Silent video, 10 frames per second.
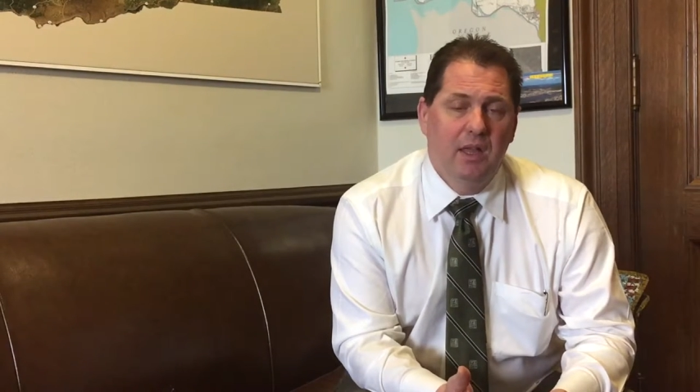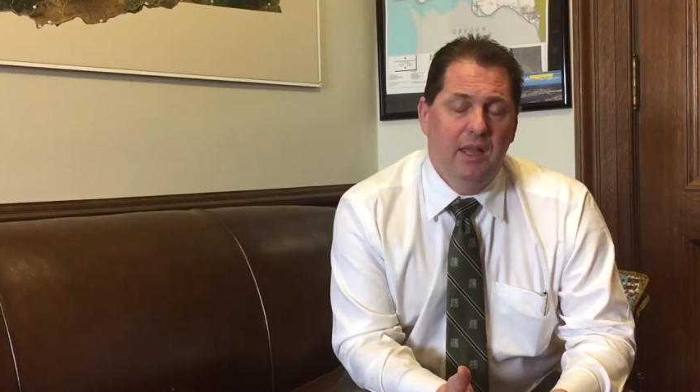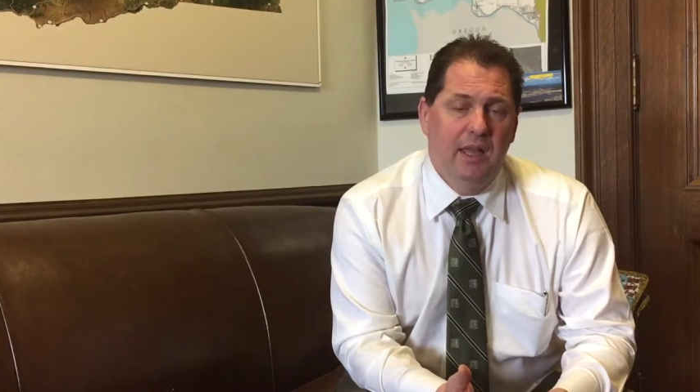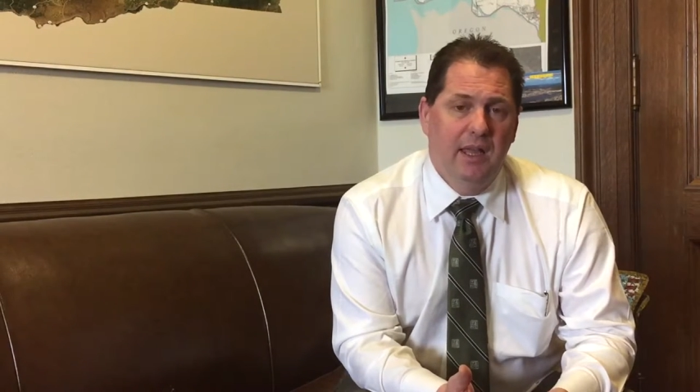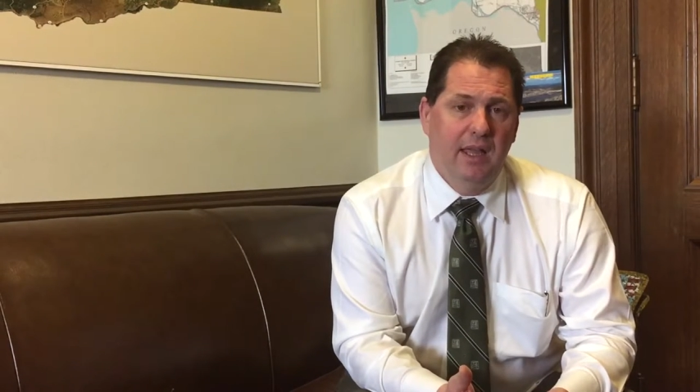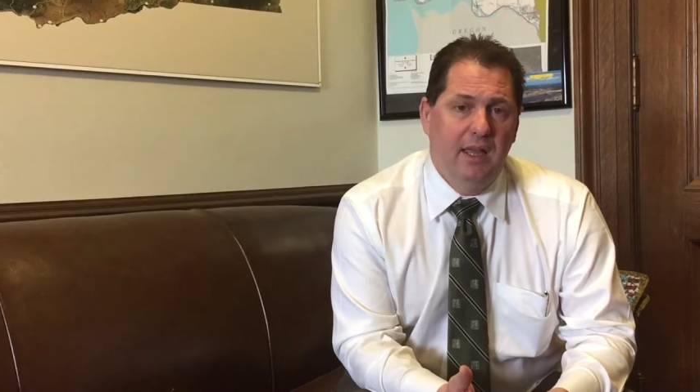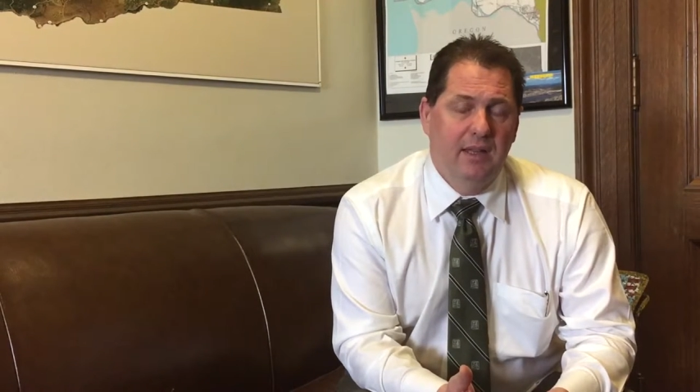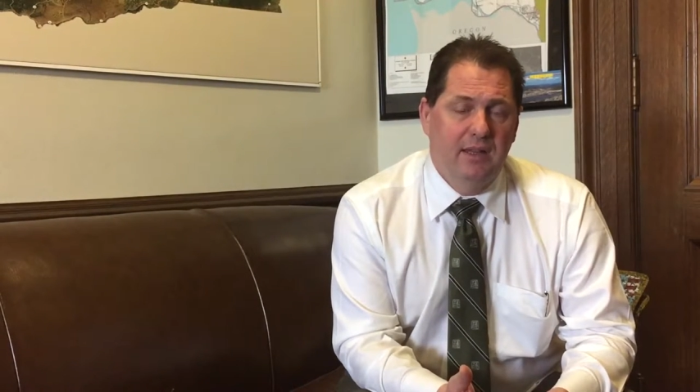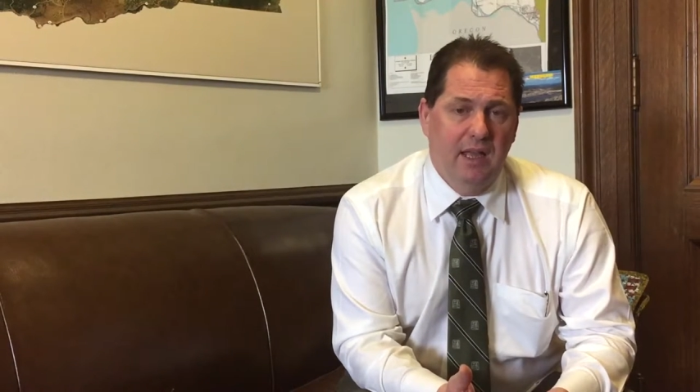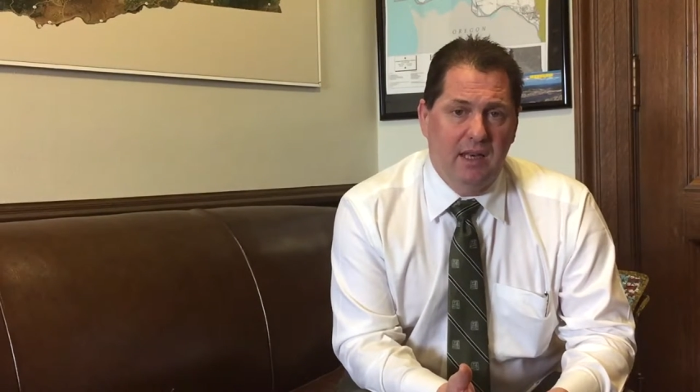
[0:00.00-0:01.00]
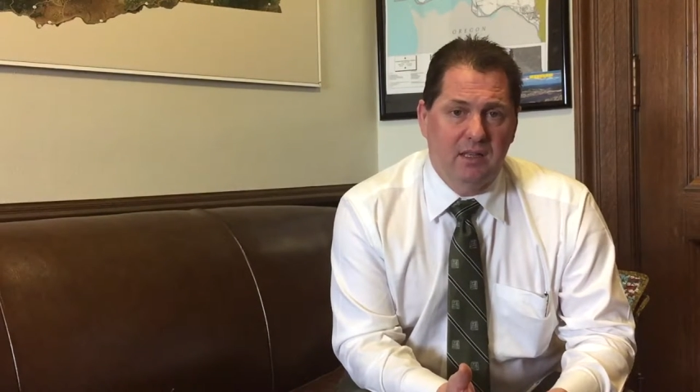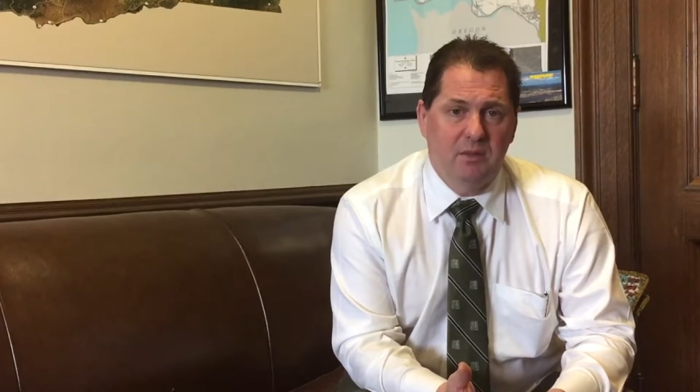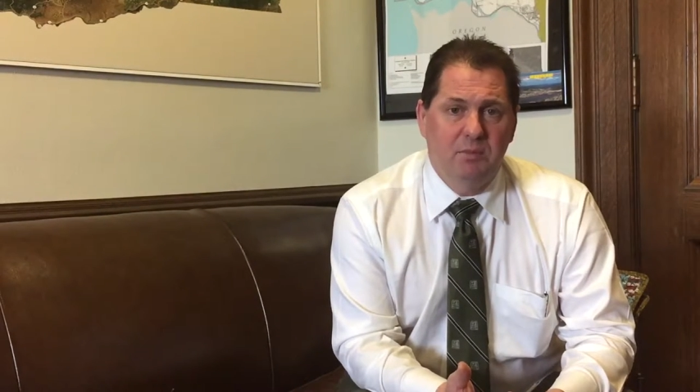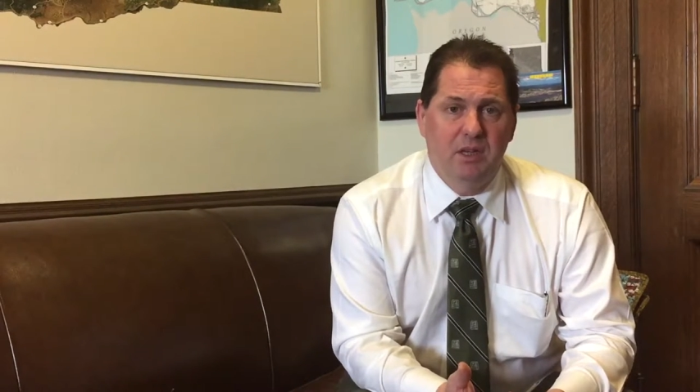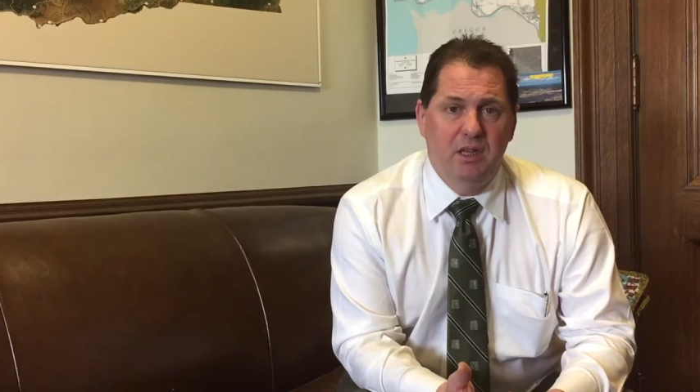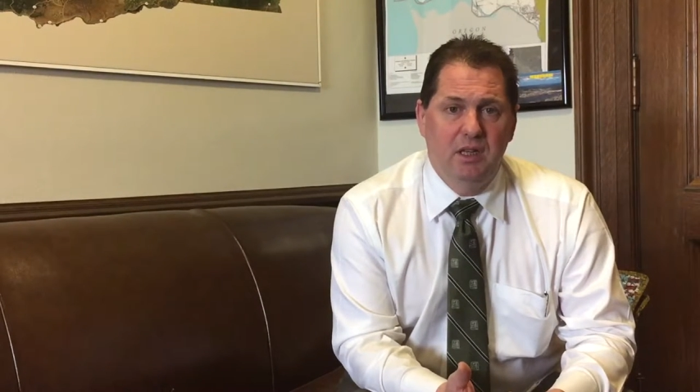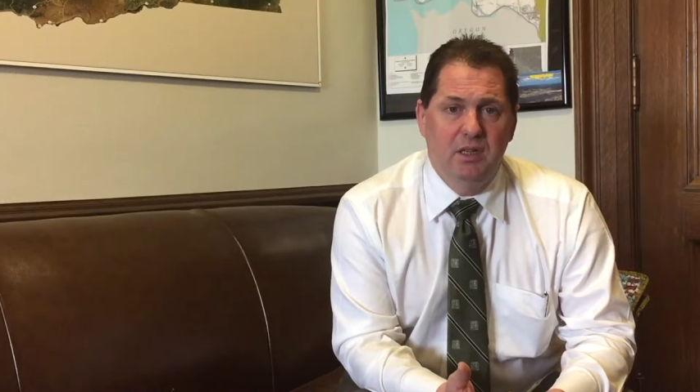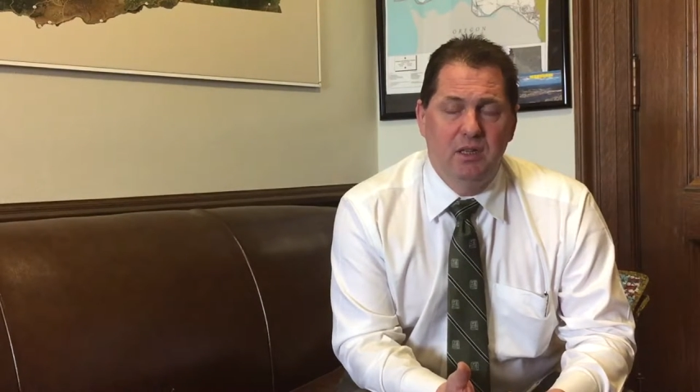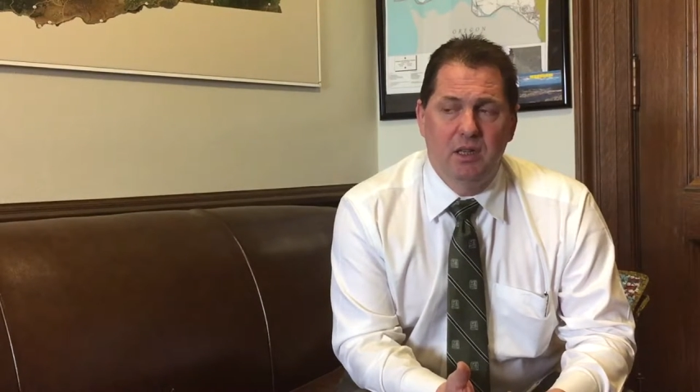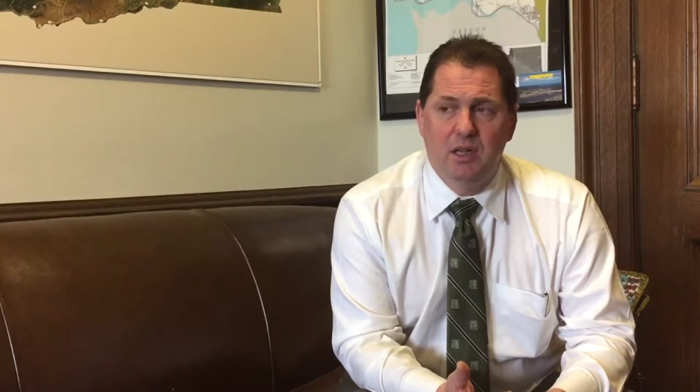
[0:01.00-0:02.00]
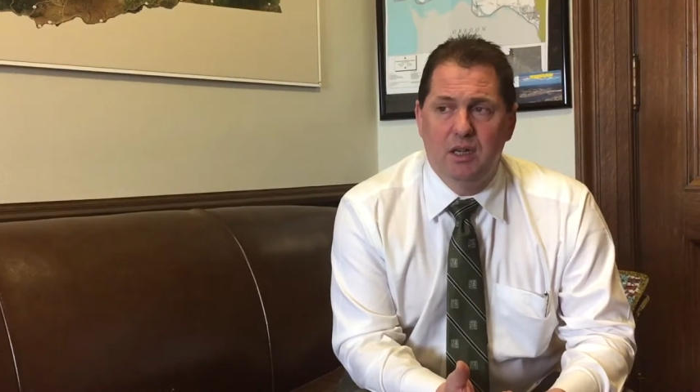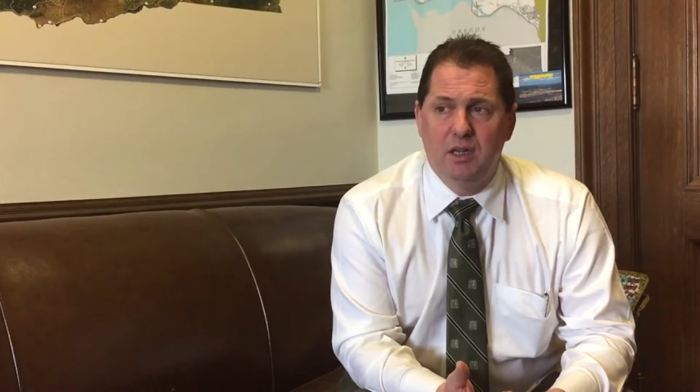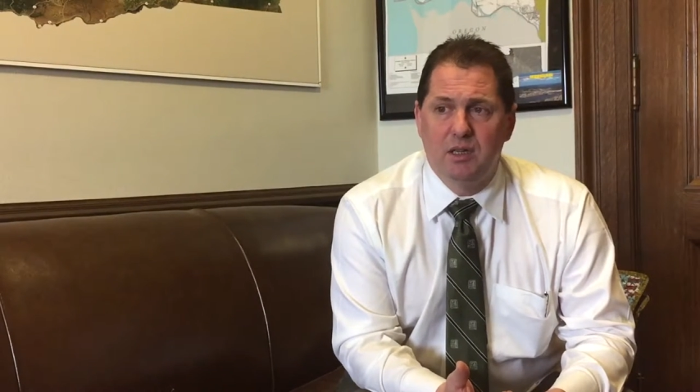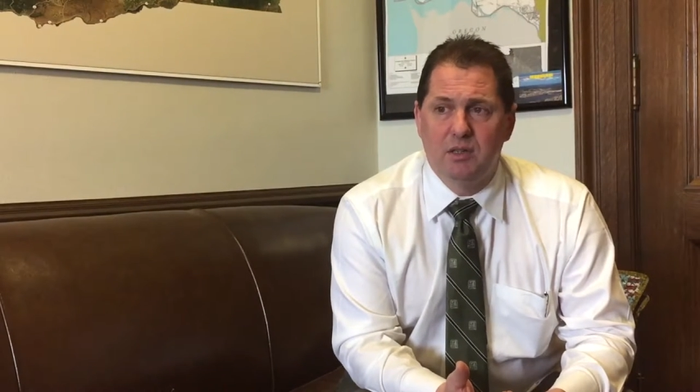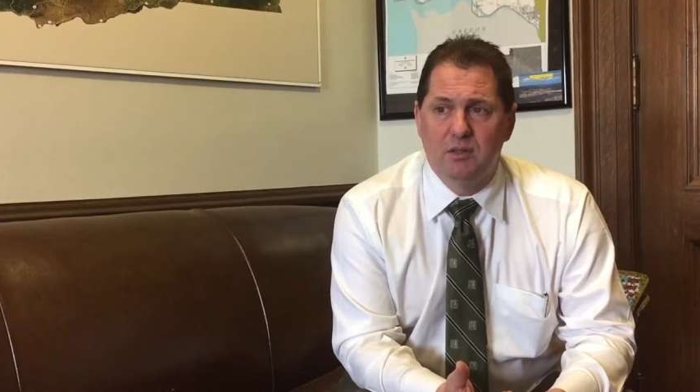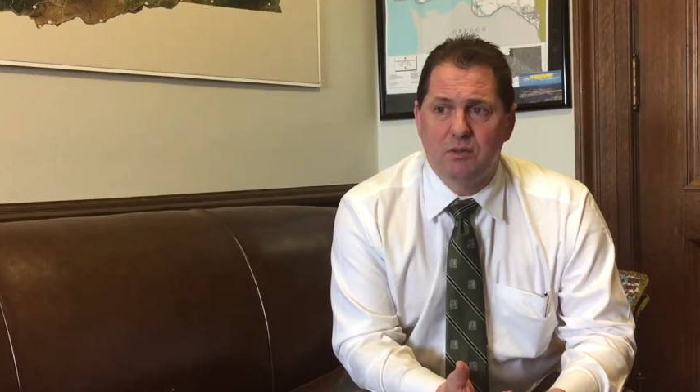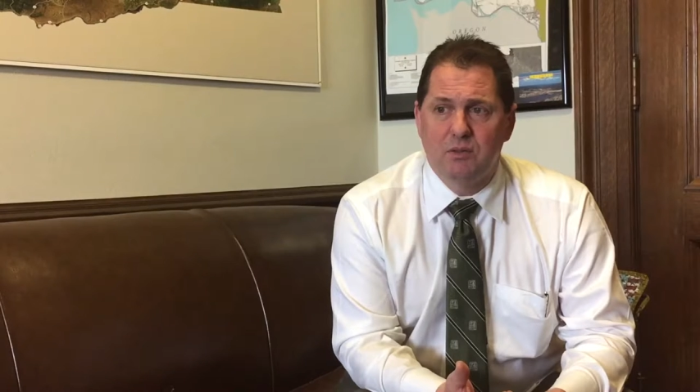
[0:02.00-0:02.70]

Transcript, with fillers: And that could be uh,